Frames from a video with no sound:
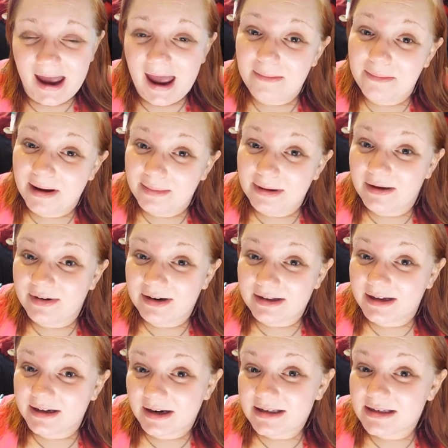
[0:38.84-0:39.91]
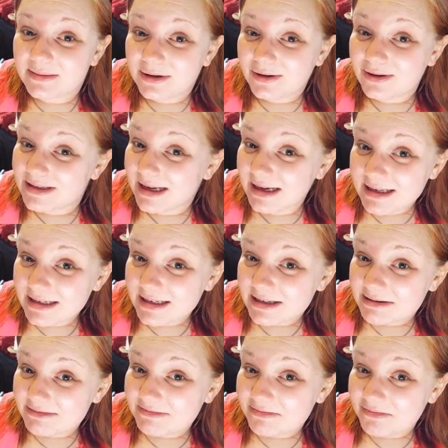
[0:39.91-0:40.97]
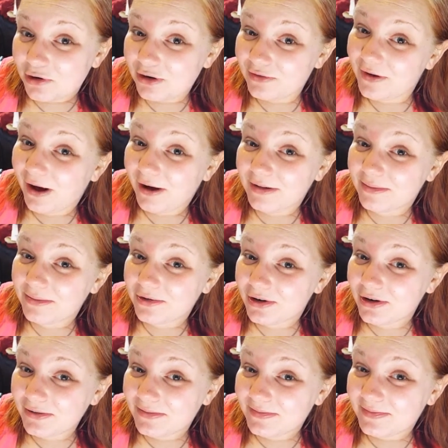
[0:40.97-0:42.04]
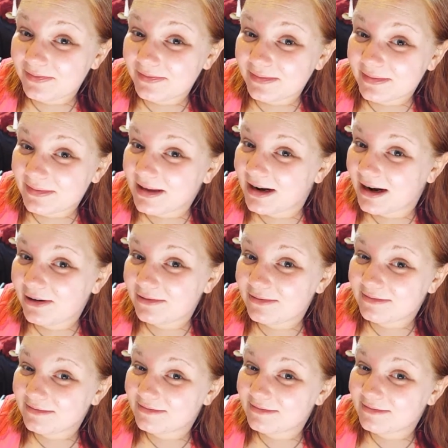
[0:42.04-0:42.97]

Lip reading: And maybe even click on some of those links, or follow them through, you know?